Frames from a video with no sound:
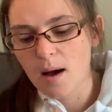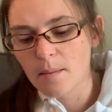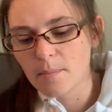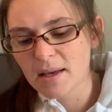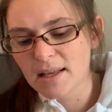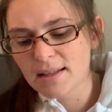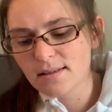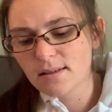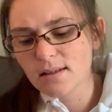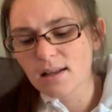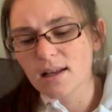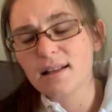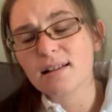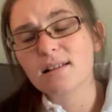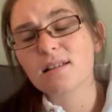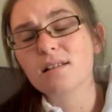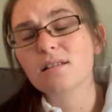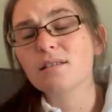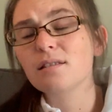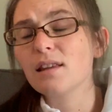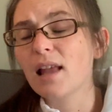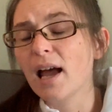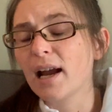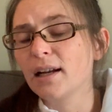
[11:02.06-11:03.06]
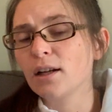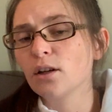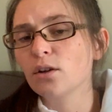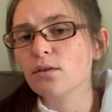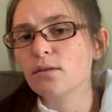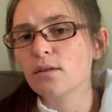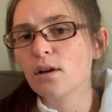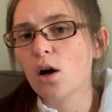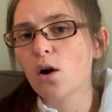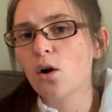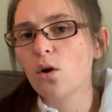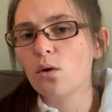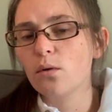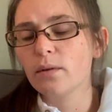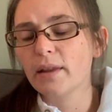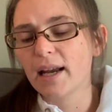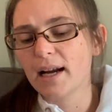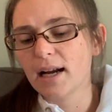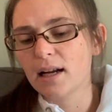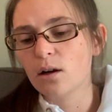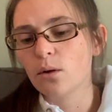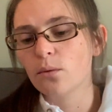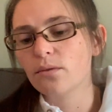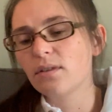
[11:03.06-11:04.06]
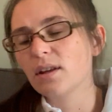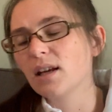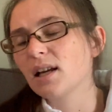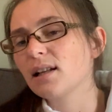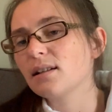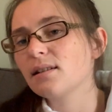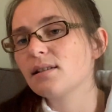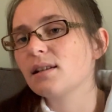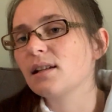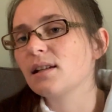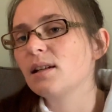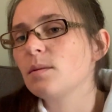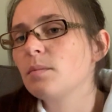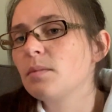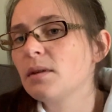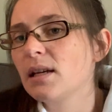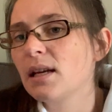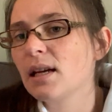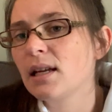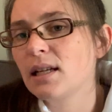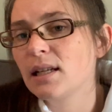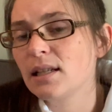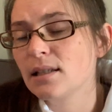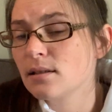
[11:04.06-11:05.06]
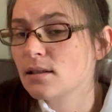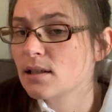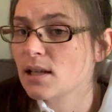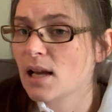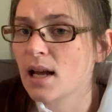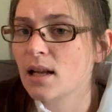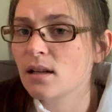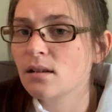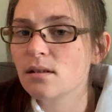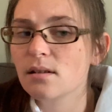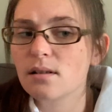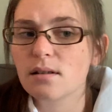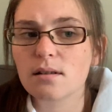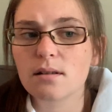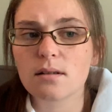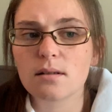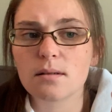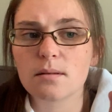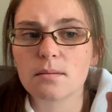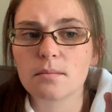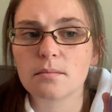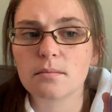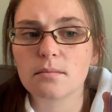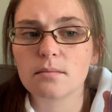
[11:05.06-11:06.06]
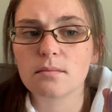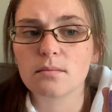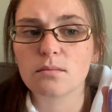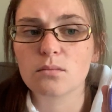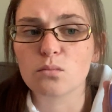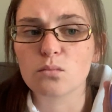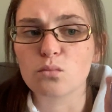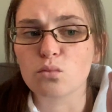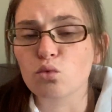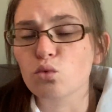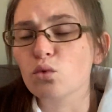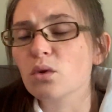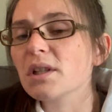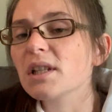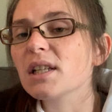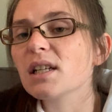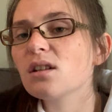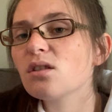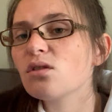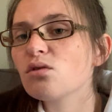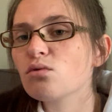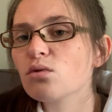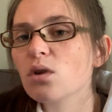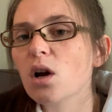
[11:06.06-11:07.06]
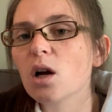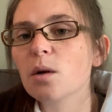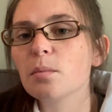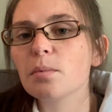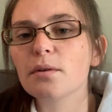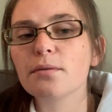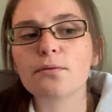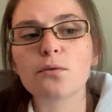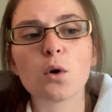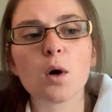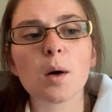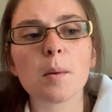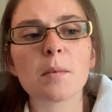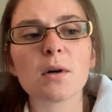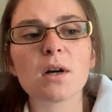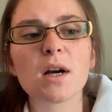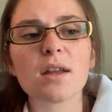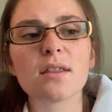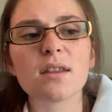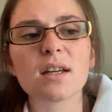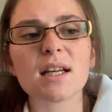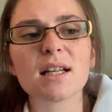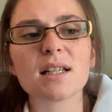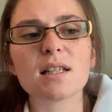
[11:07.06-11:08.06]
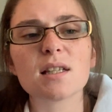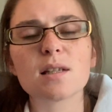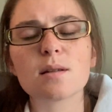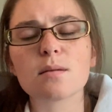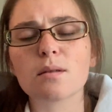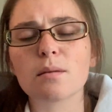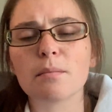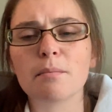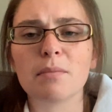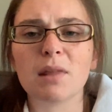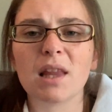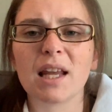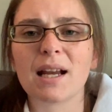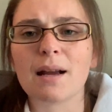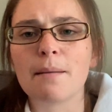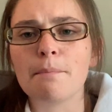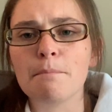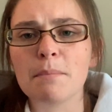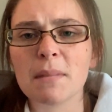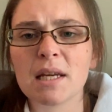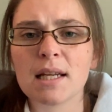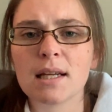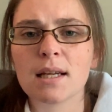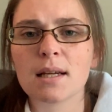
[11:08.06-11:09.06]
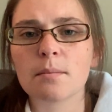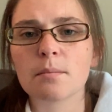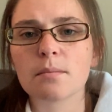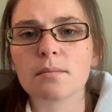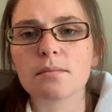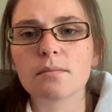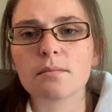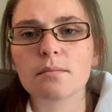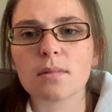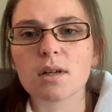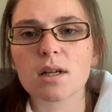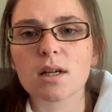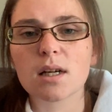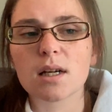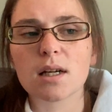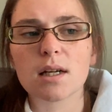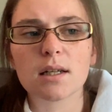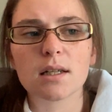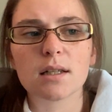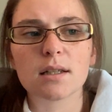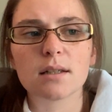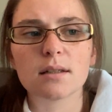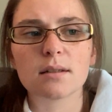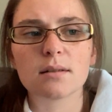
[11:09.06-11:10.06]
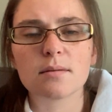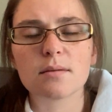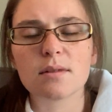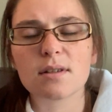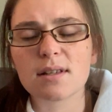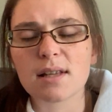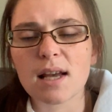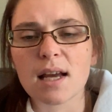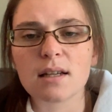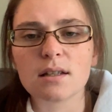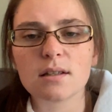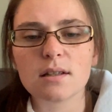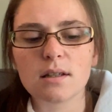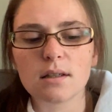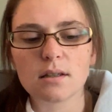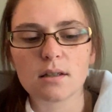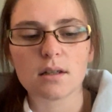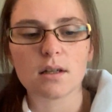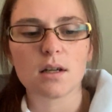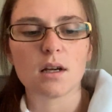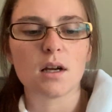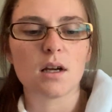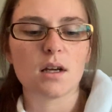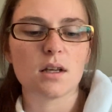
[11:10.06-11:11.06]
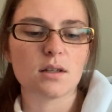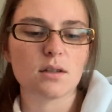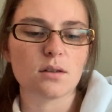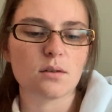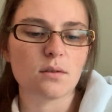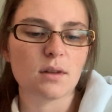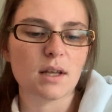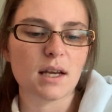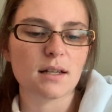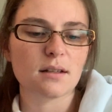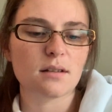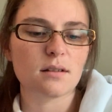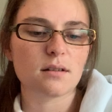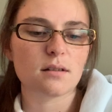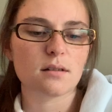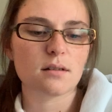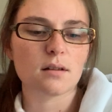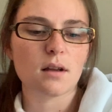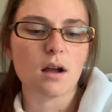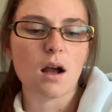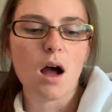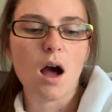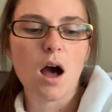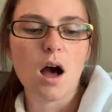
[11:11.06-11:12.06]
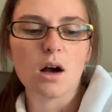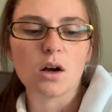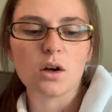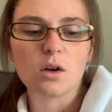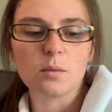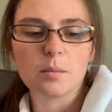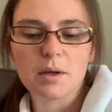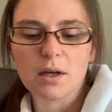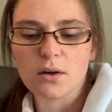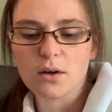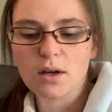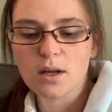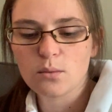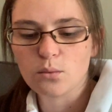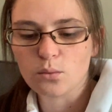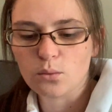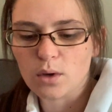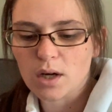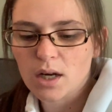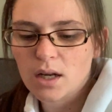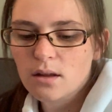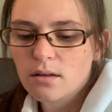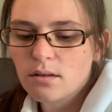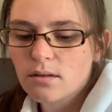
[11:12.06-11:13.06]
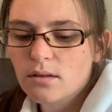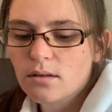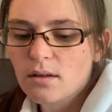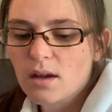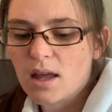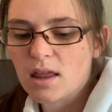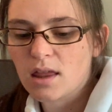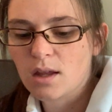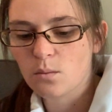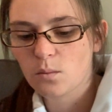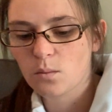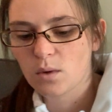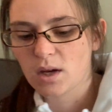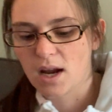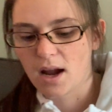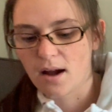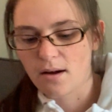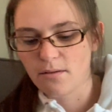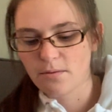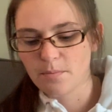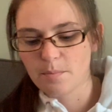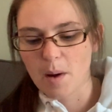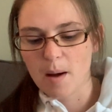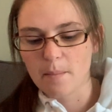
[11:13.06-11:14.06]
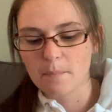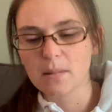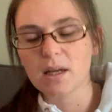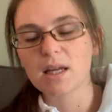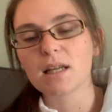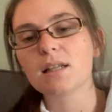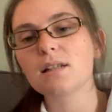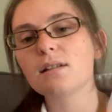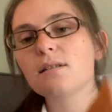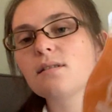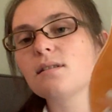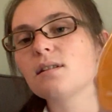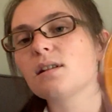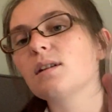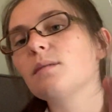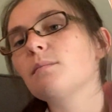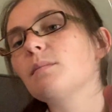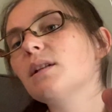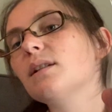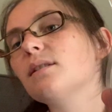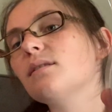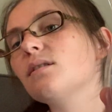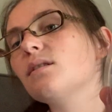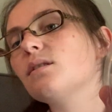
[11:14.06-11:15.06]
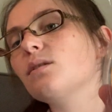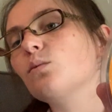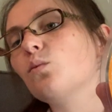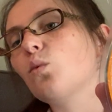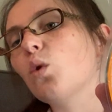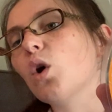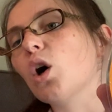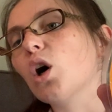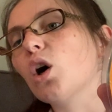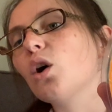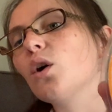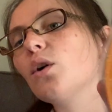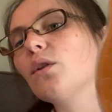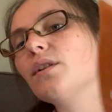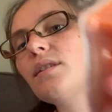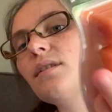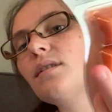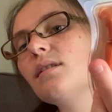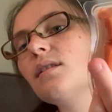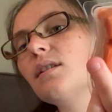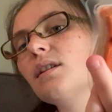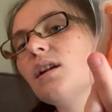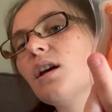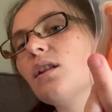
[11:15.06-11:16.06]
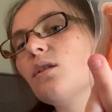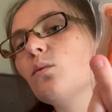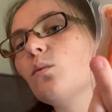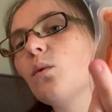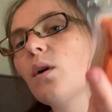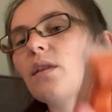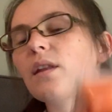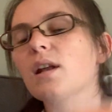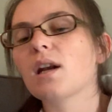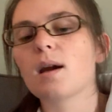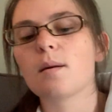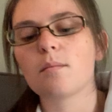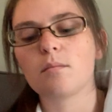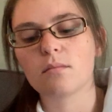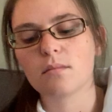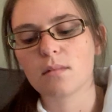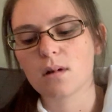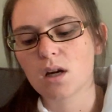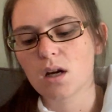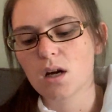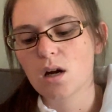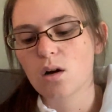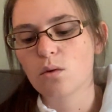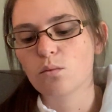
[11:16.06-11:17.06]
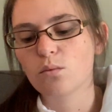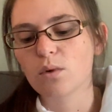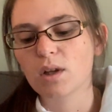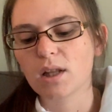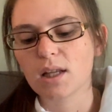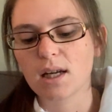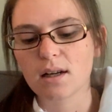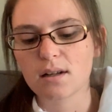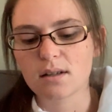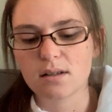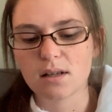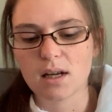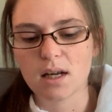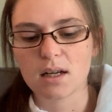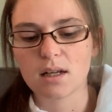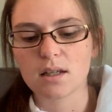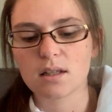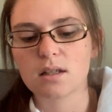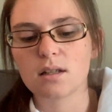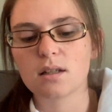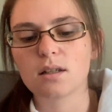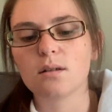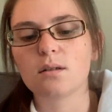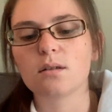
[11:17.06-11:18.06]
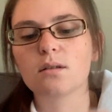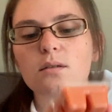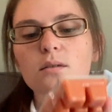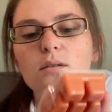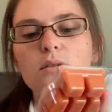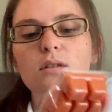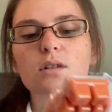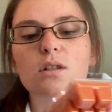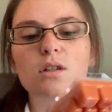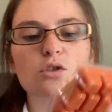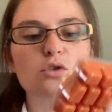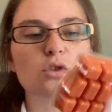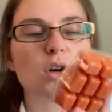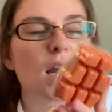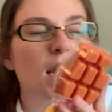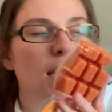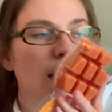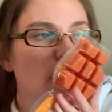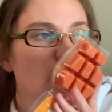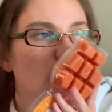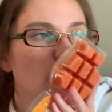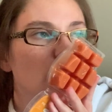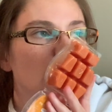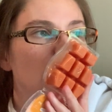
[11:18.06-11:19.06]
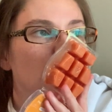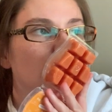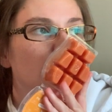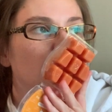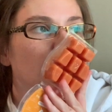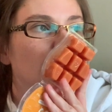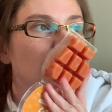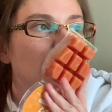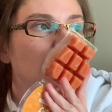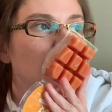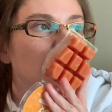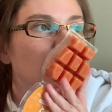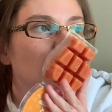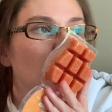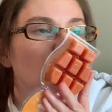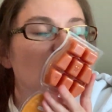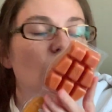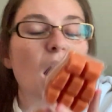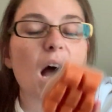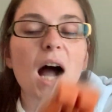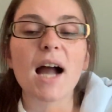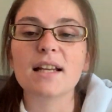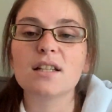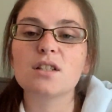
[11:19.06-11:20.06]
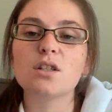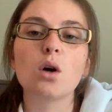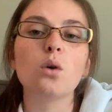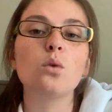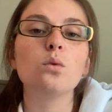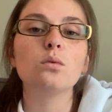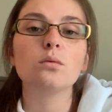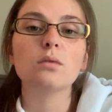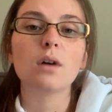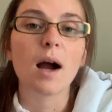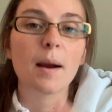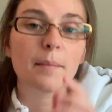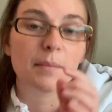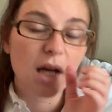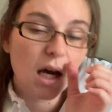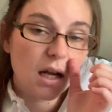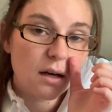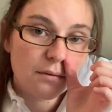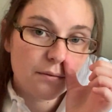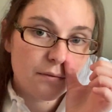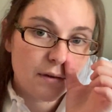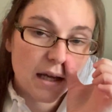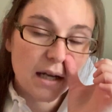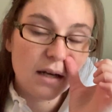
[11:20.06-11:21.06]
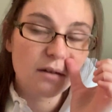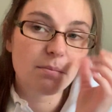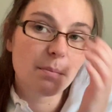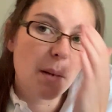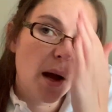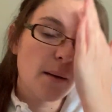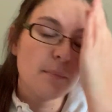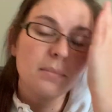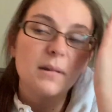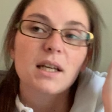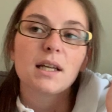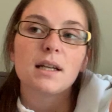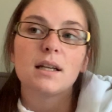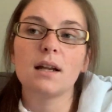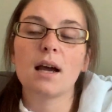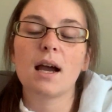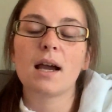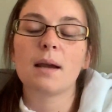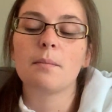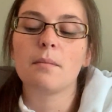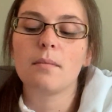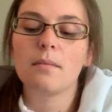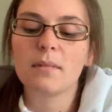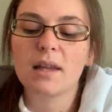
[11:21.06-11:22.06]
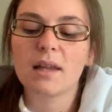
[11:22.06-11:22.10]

It's lighter though. Like, I don't think it's gonna be an intense, really strong performer. I think it's like a medium scent. So that's Huckleberry Wreath. And then we have Pumpkin Cinnamon Swirl. This is another one that I'm really excited to try out. I'm not a fan of pumpkin. I